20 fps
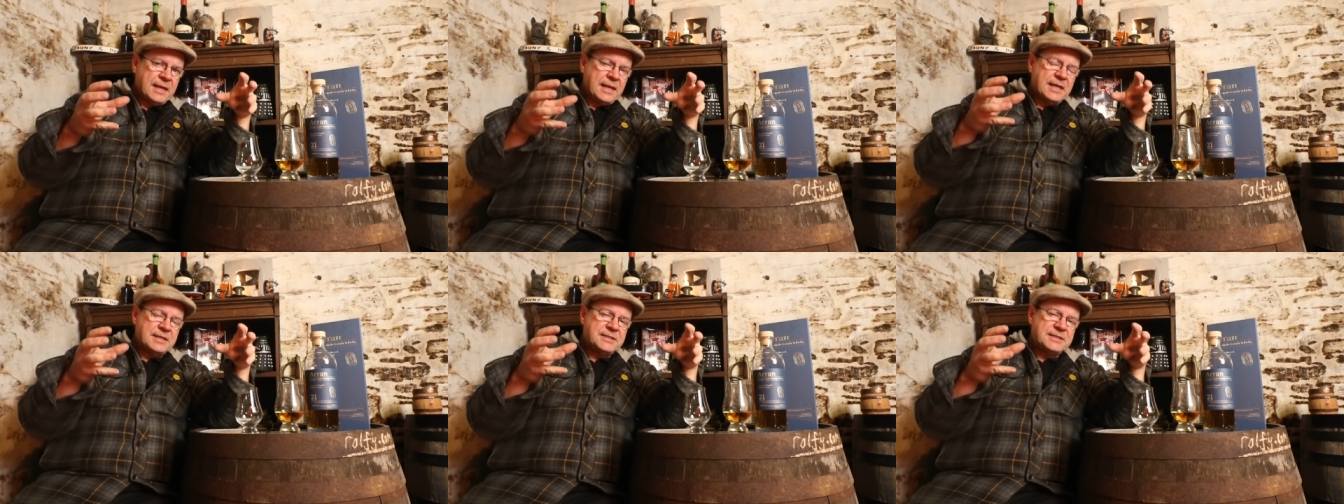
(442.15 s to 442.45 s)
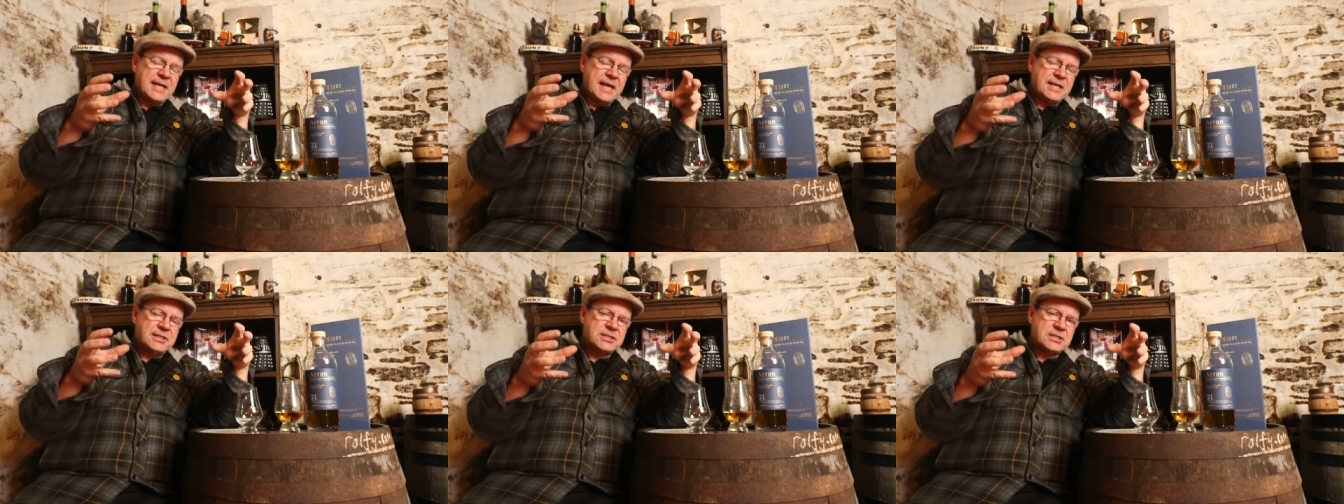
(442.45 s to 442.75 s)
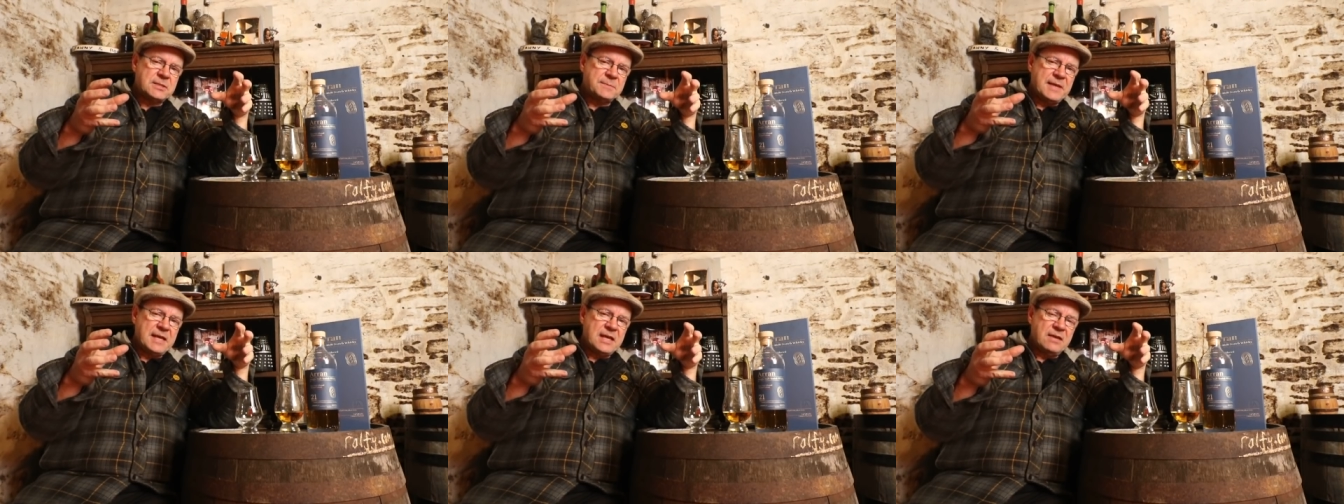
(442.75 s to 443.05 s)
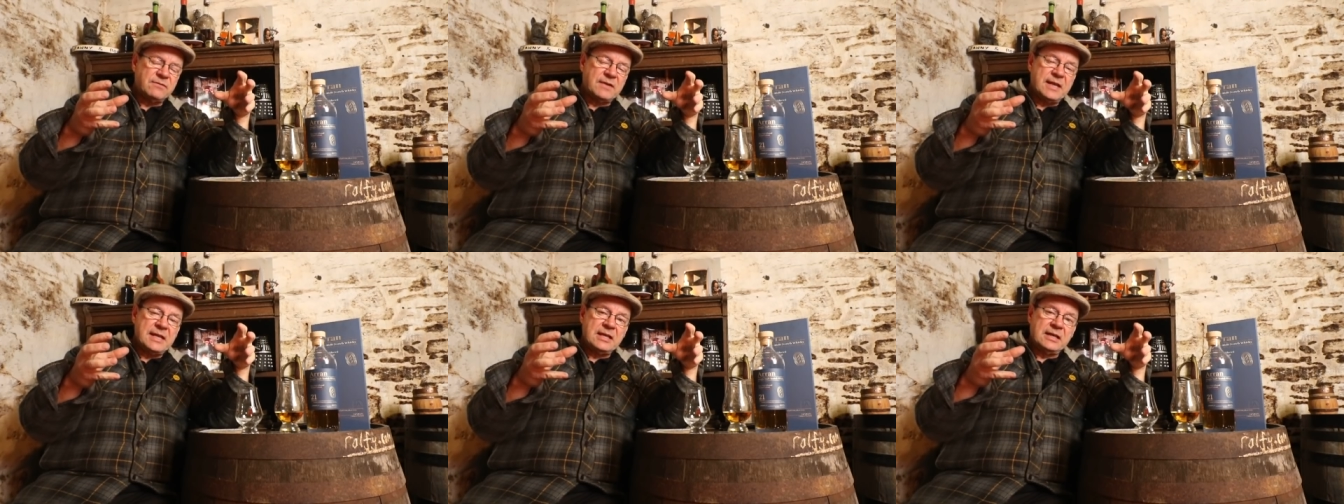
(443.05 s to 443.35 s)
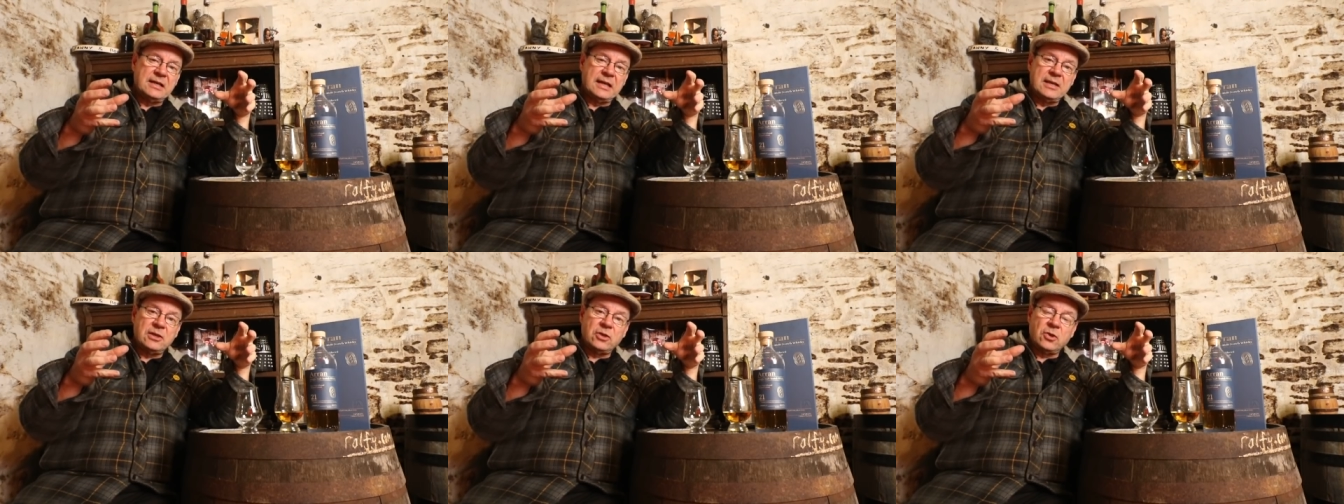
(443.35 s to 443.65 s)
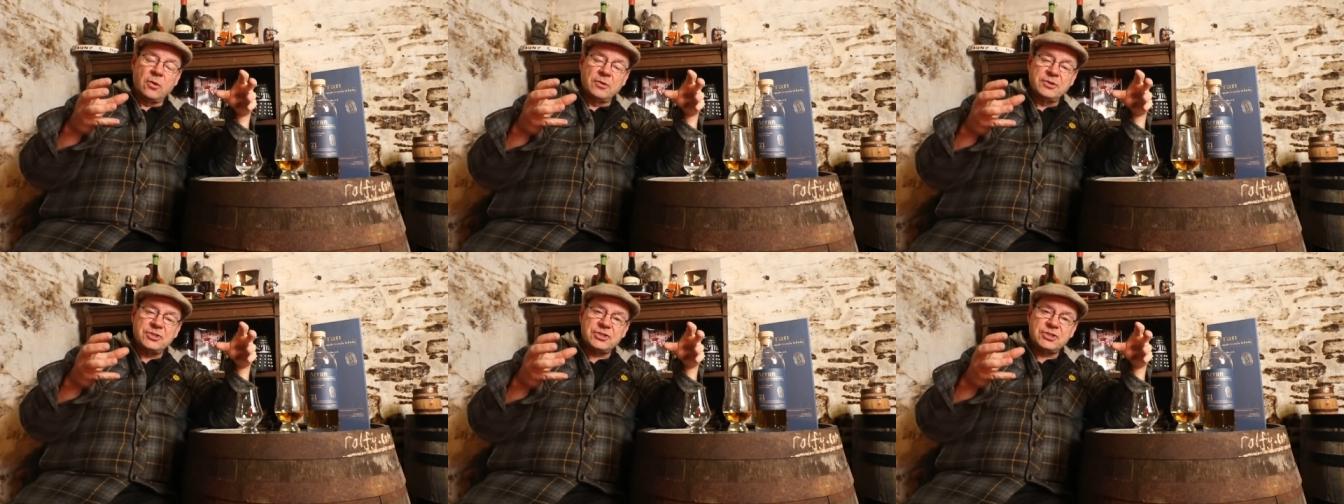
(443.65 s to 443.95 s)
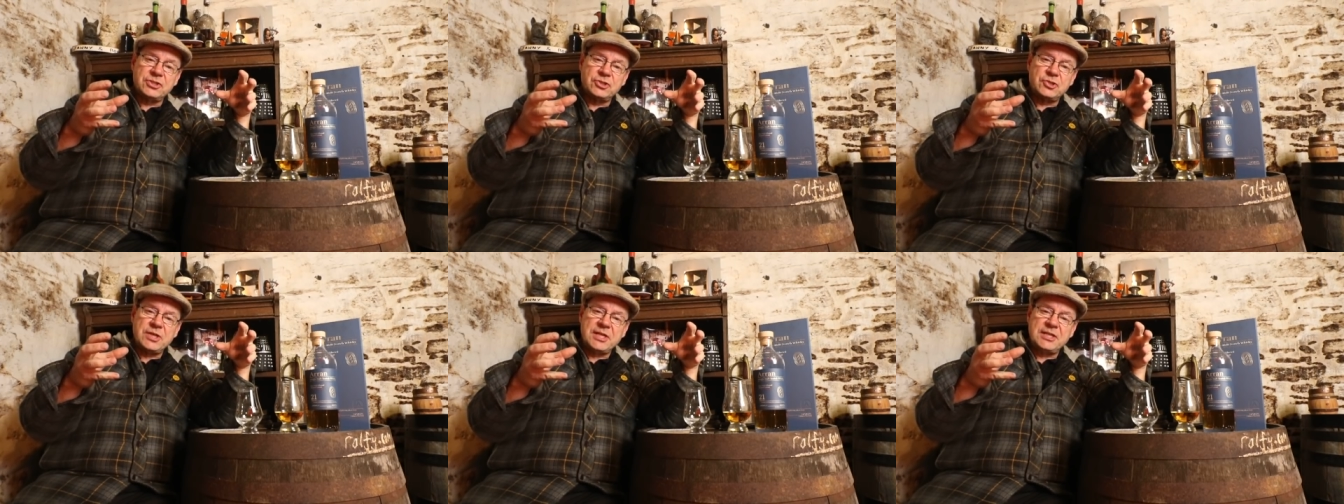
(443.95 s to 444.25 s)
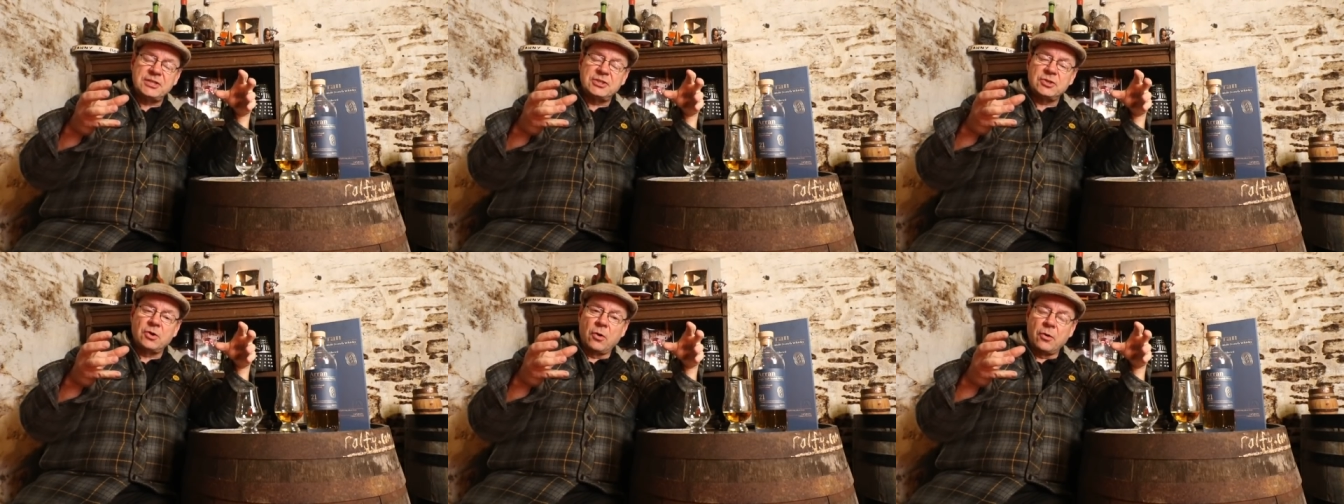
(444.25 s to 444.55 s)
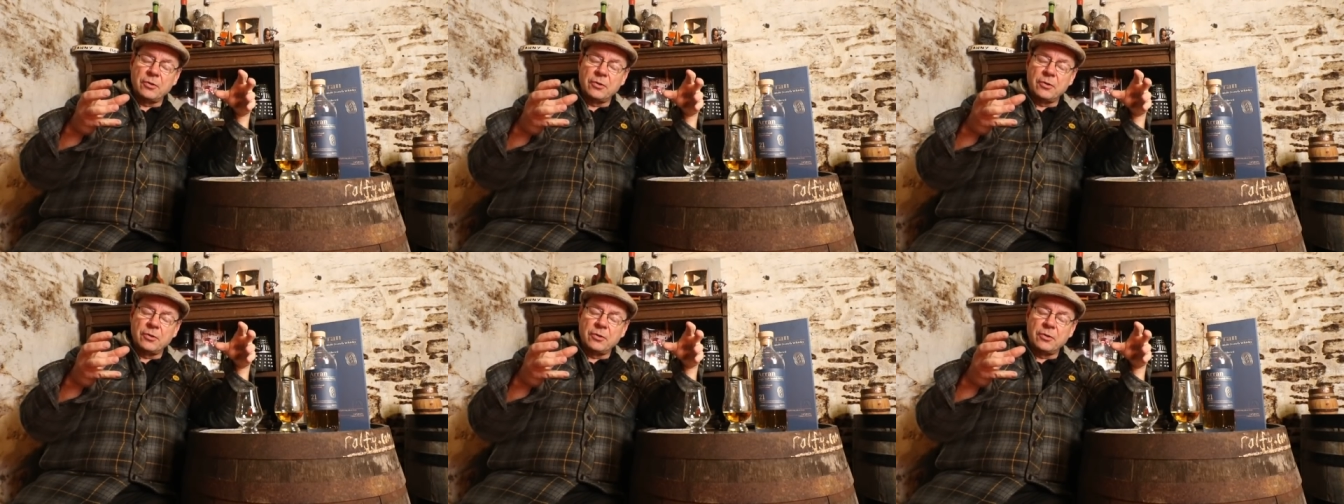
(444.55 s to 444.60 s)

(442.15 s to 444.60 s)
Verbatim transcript: it tends to behave like, like concentrated